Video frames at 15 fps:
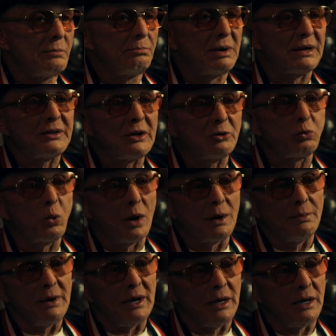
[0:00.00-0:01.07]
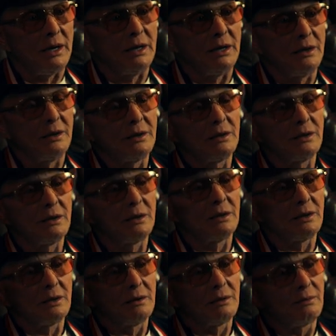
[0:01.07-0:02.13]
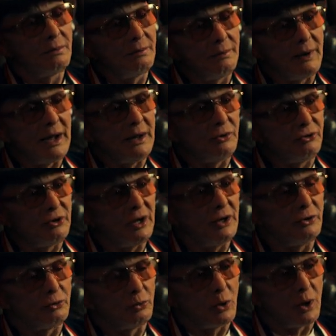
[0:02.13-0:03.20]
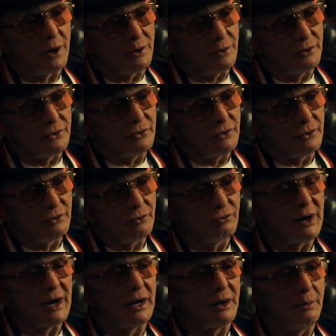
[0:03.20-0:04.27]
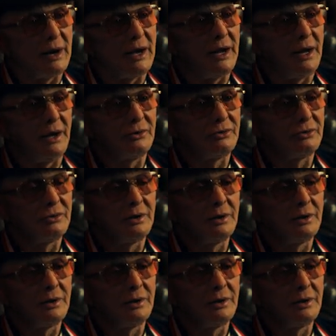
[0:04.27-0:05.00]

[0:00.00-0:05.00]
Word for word: But this one meeting made Chin's words ring in my ears.